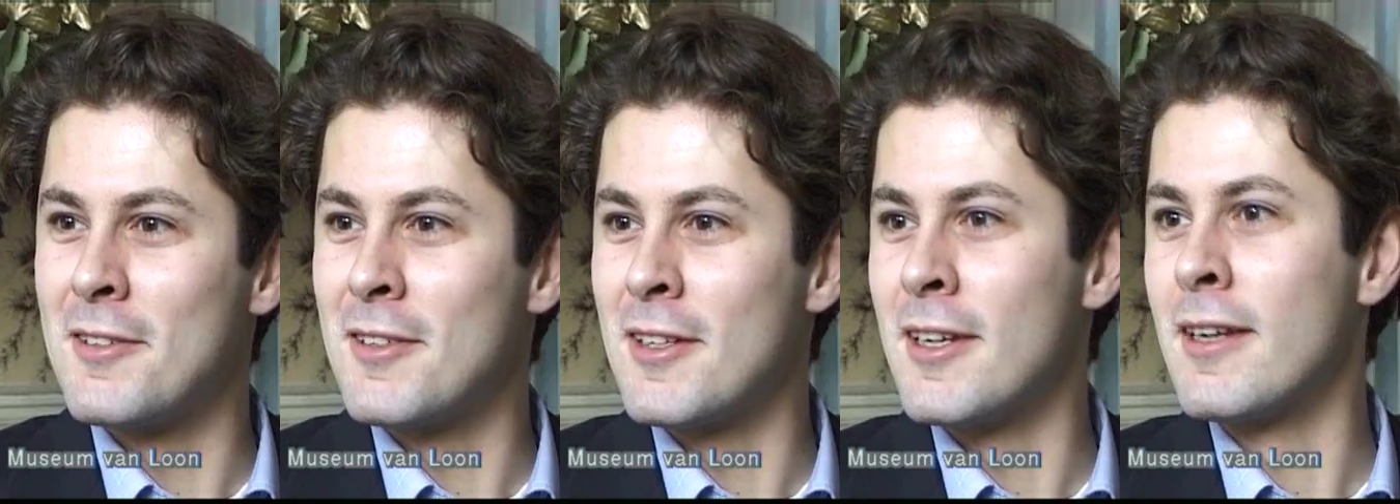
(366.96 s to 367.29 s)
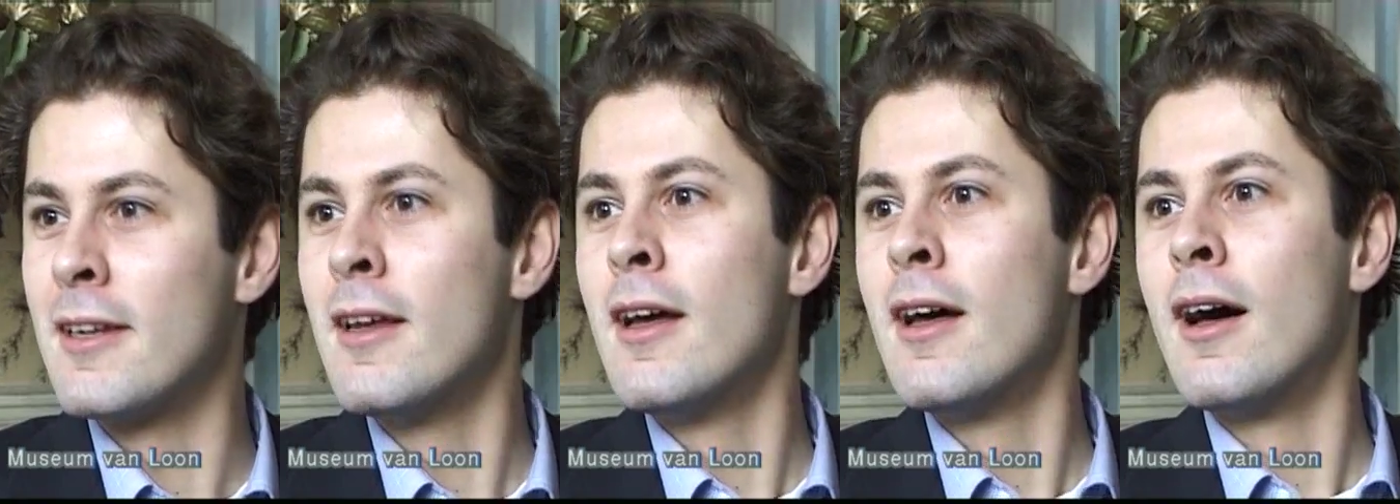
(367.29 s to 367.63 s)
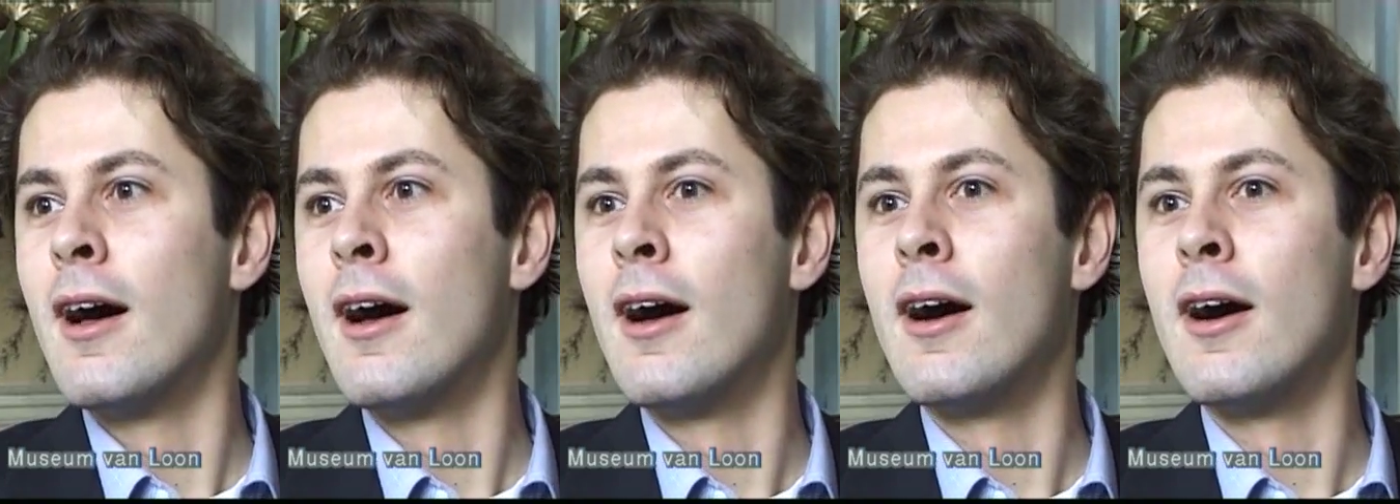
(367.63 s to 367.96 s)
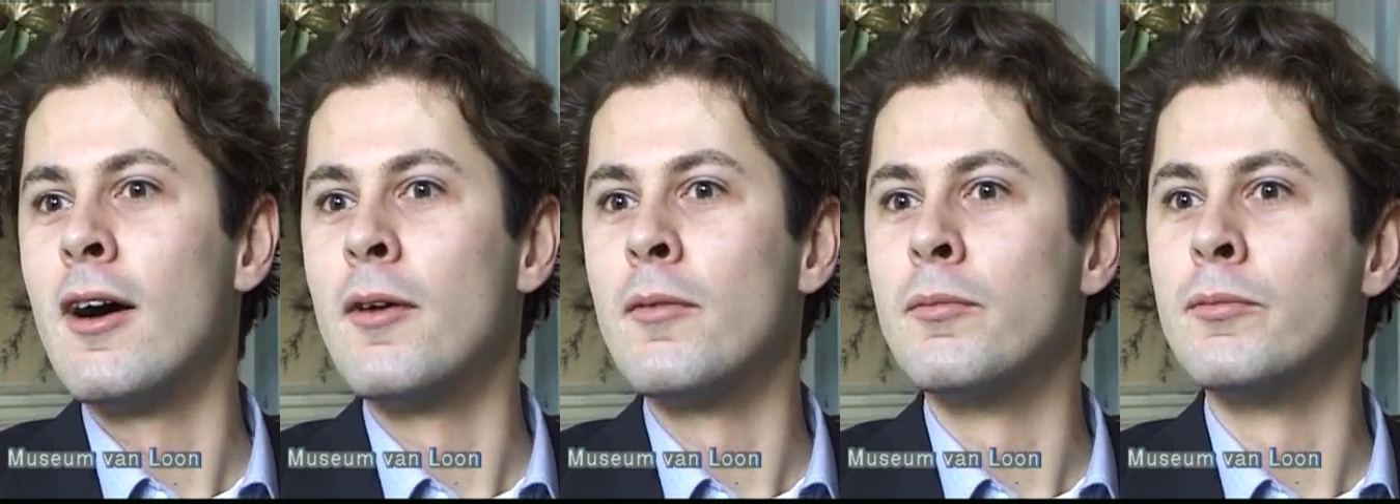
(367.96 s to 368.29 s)
see
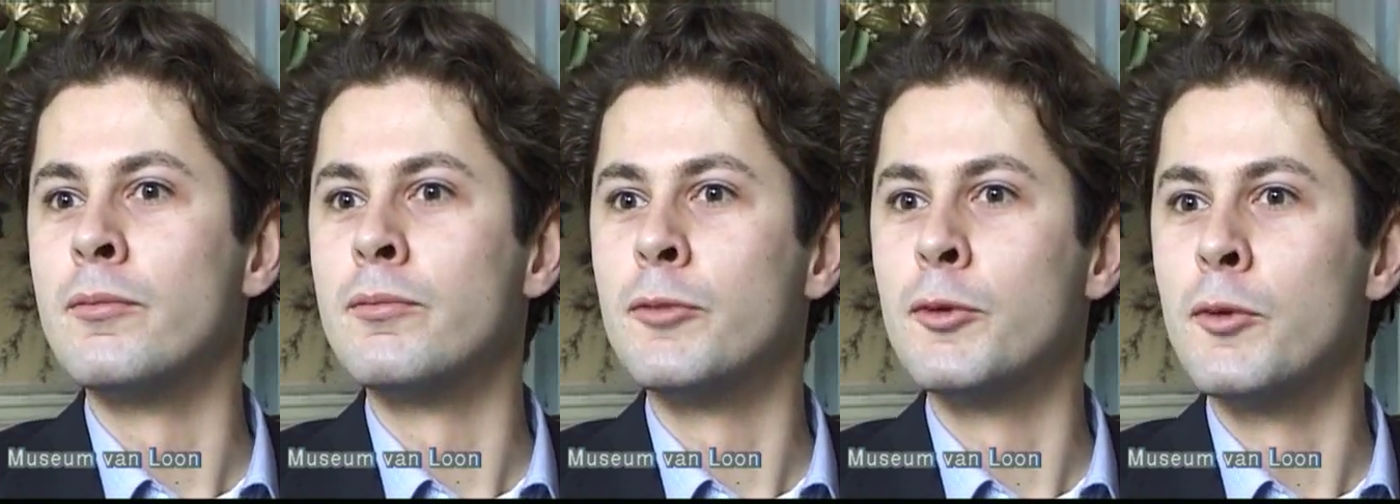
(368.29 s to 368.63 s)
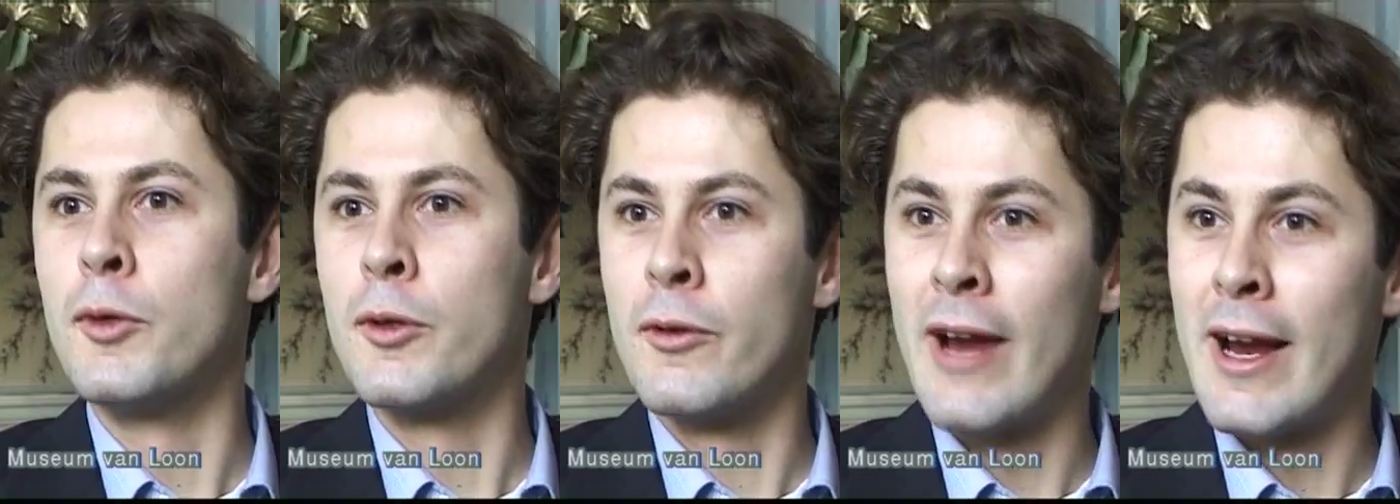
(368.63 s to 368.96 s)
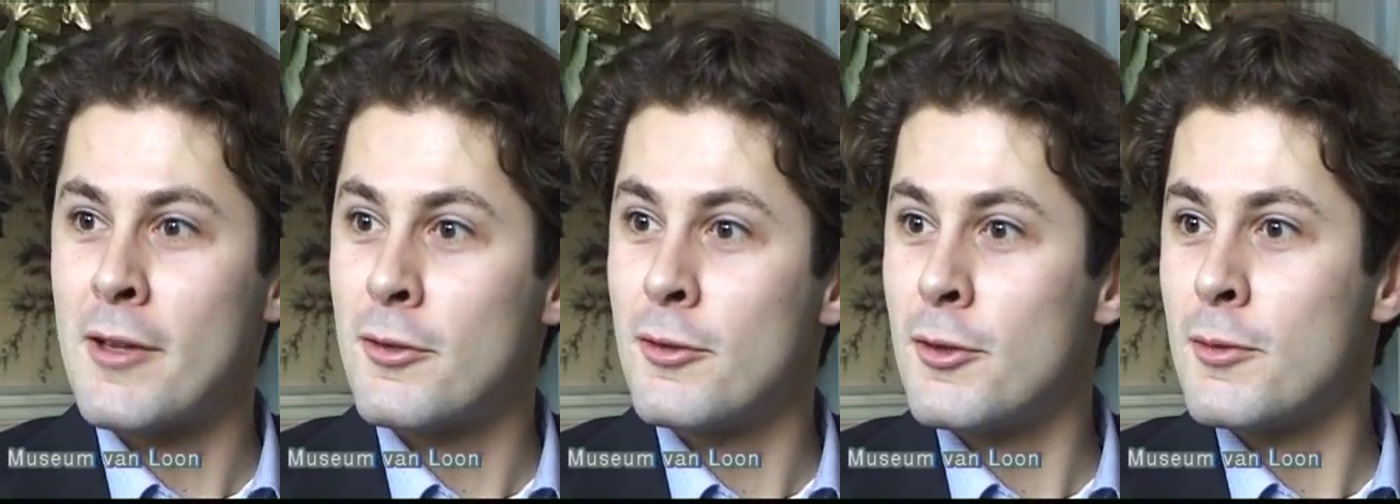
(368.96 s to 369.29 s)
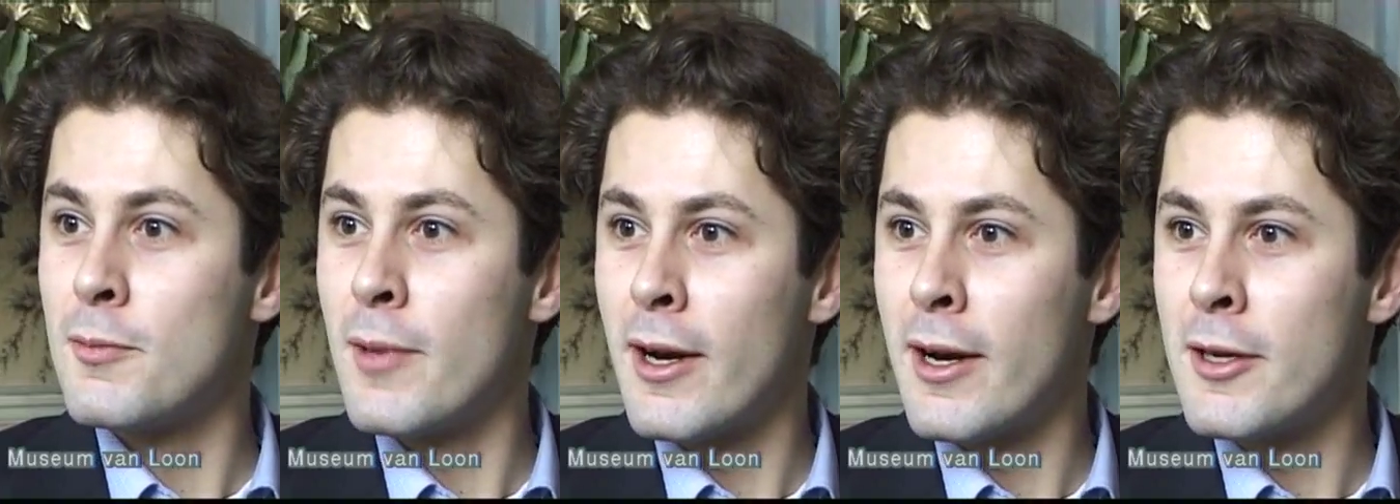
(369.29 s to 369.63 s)
who the grandson is
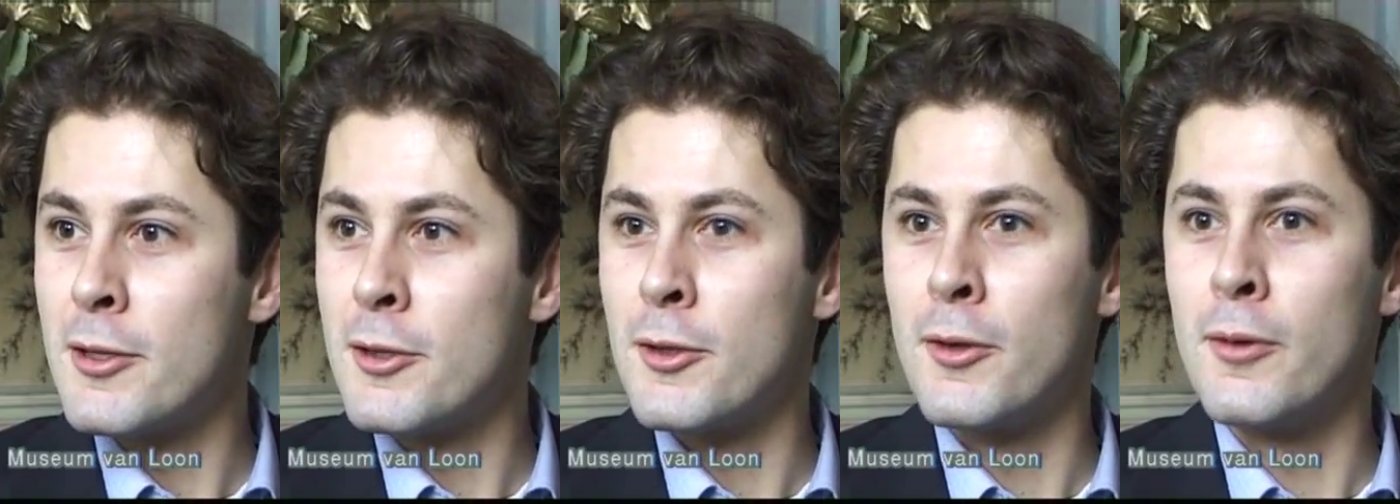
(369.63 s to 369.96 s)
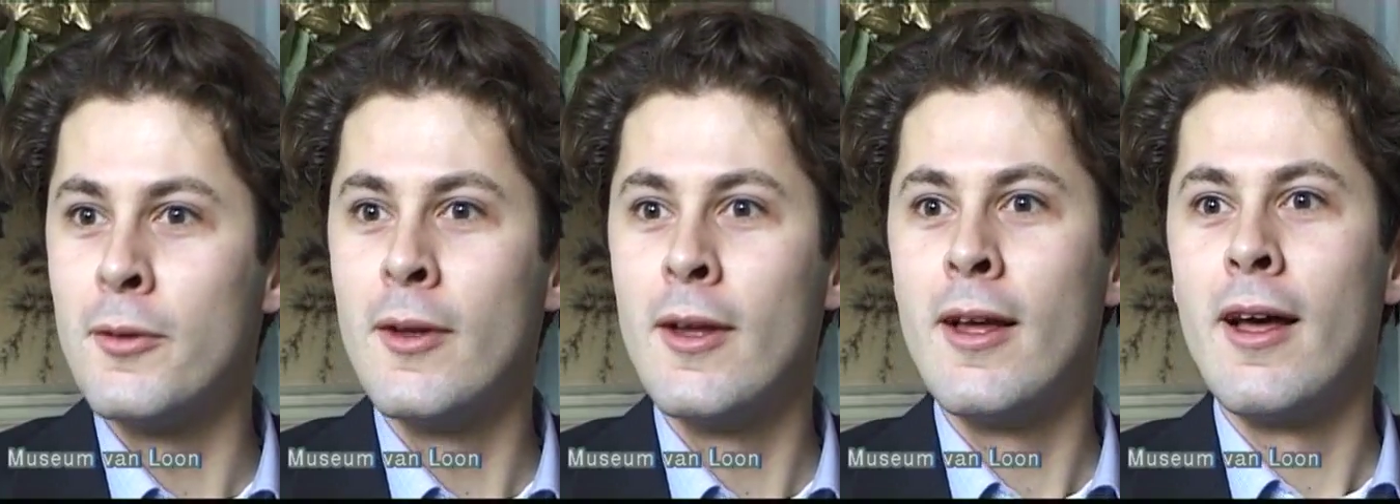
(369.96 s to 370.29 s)
married to.